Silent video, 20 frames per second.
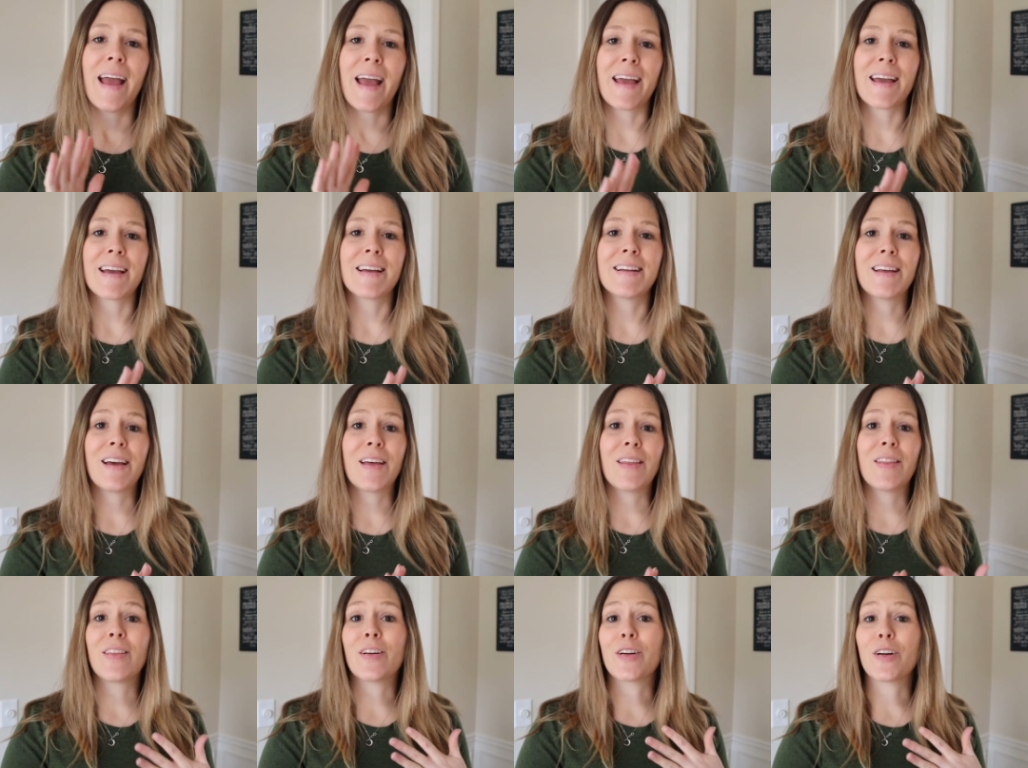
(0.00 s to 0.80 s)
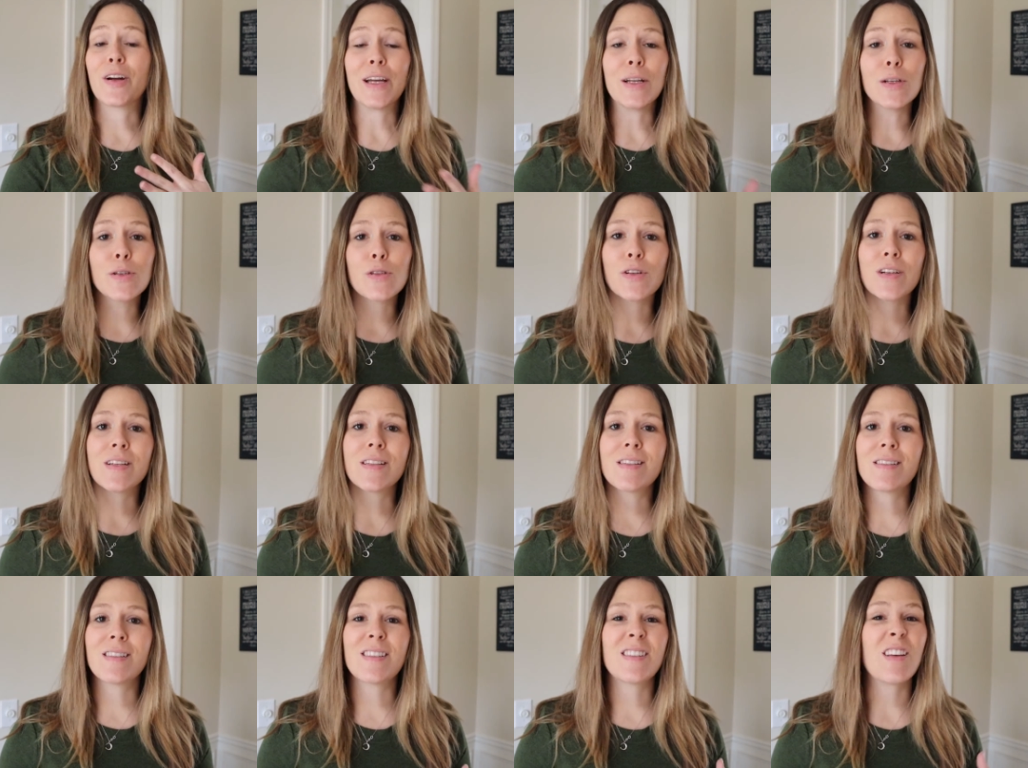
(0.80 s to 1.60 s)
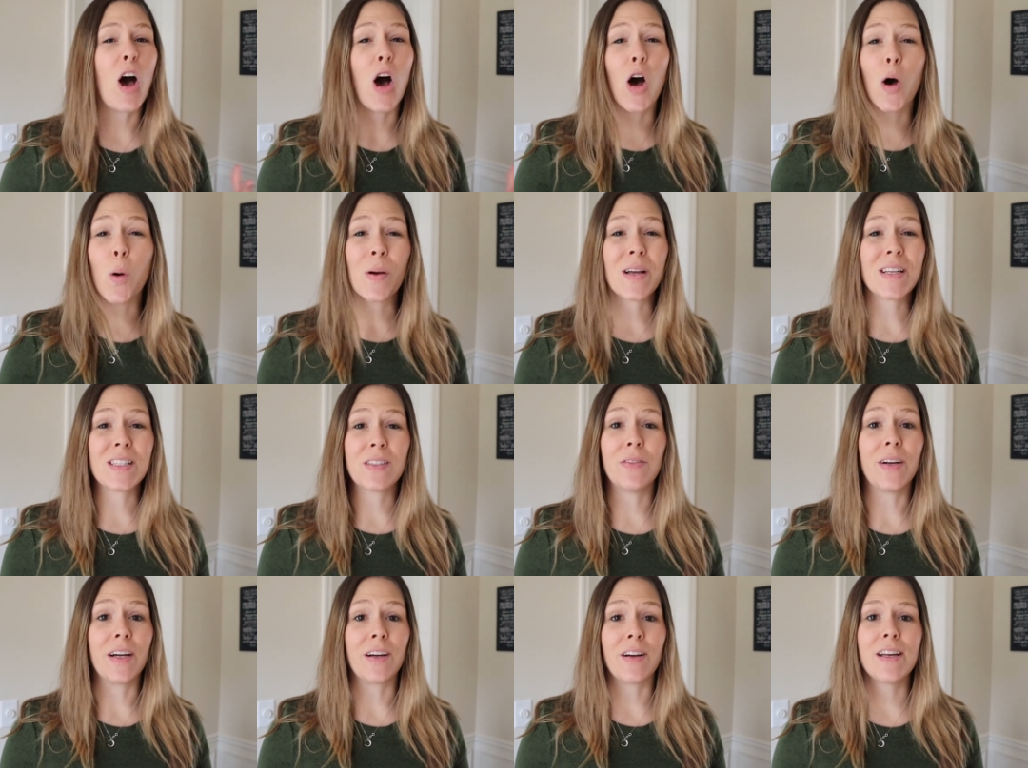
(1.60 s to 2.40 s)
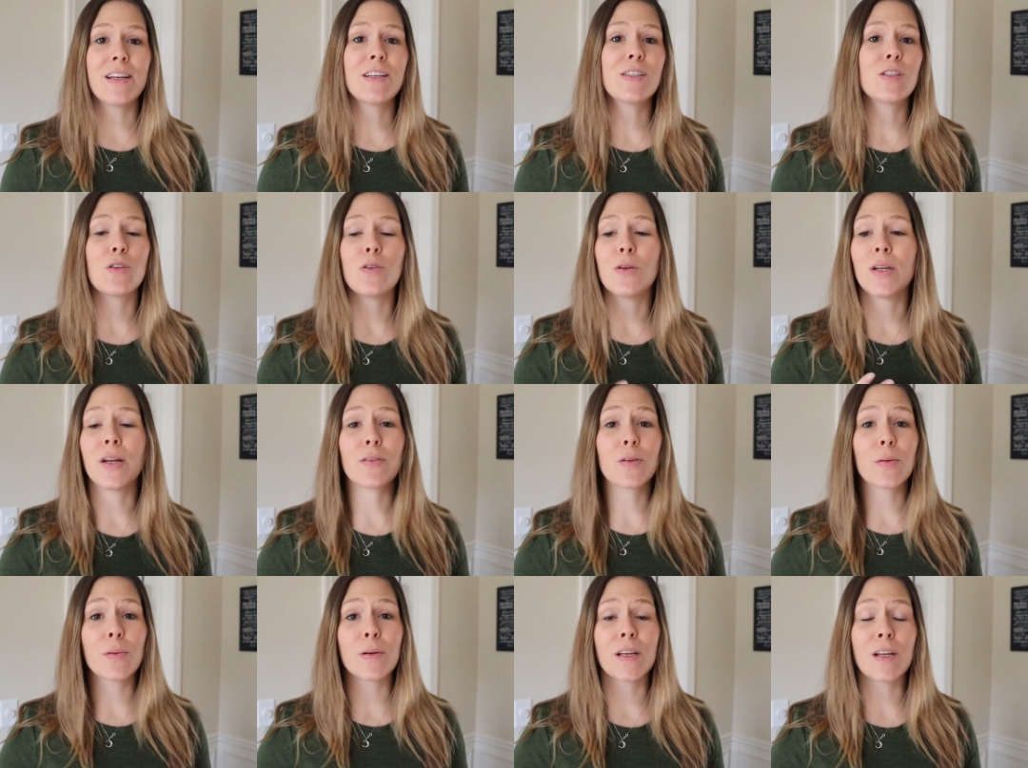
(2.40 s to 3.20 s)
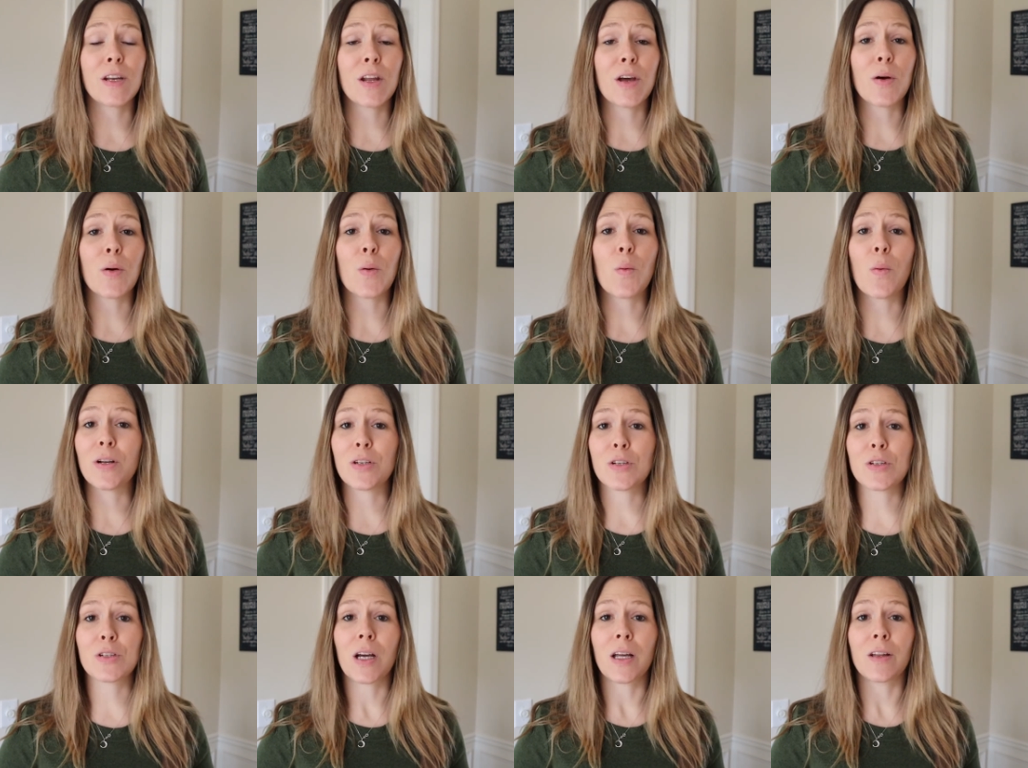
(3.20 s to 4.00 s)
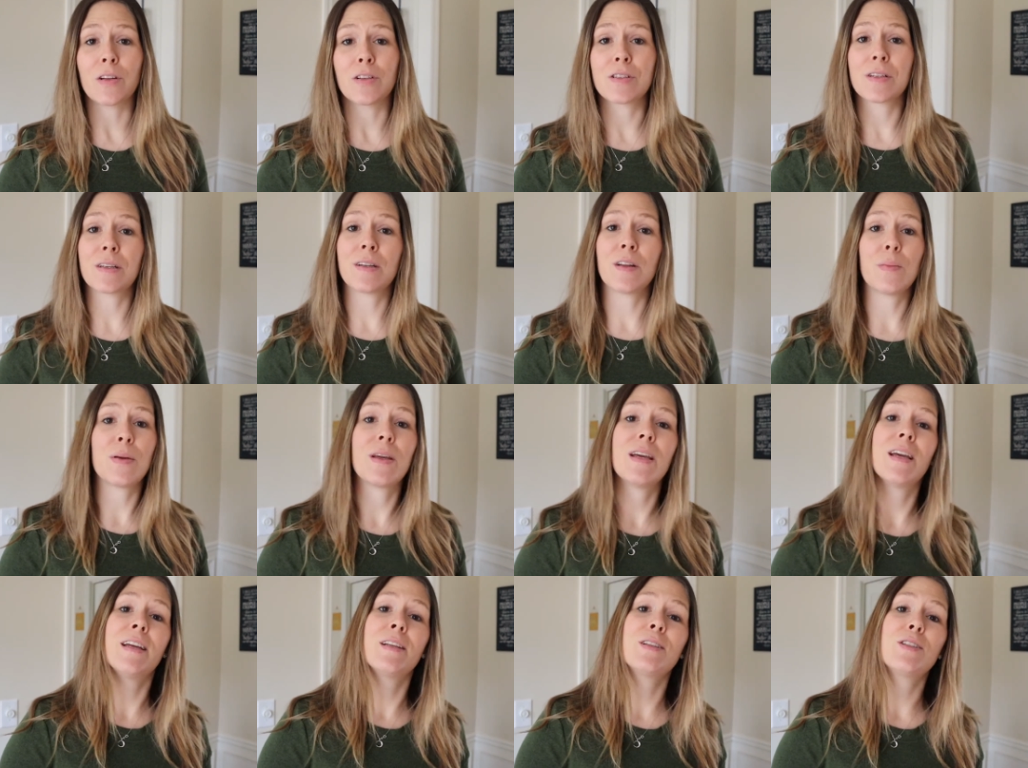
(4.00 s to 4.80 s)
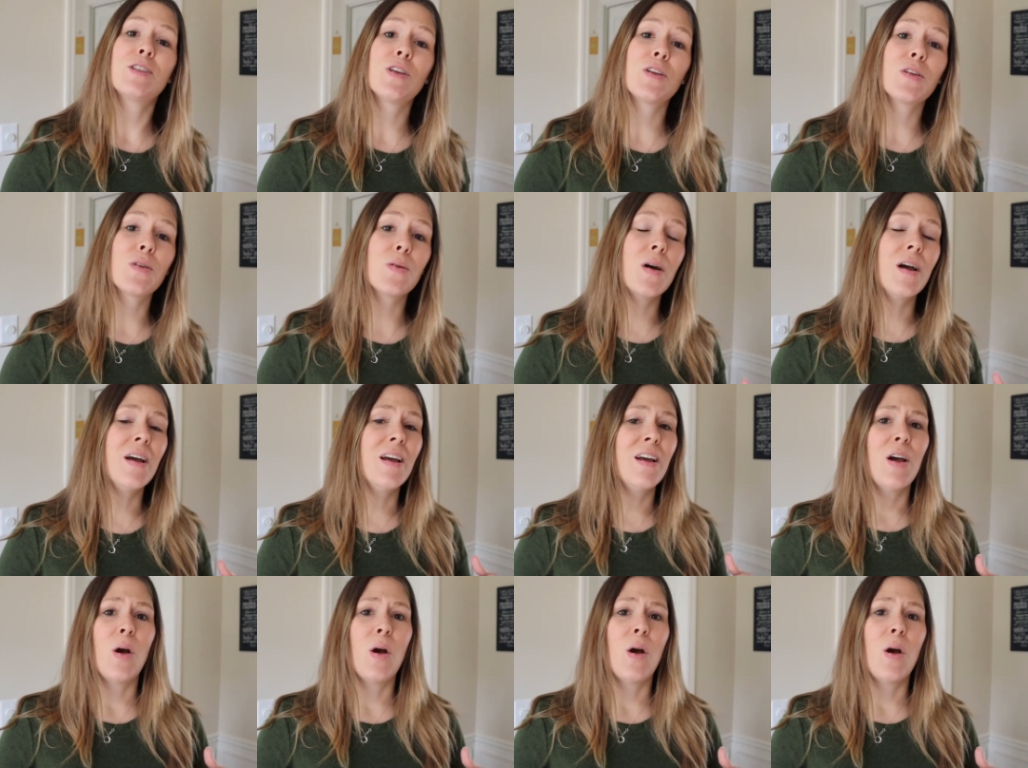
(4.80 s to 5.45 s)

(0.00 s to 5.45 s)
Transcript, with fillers: and their interests always vary so you never really know what your toddler's going to be into,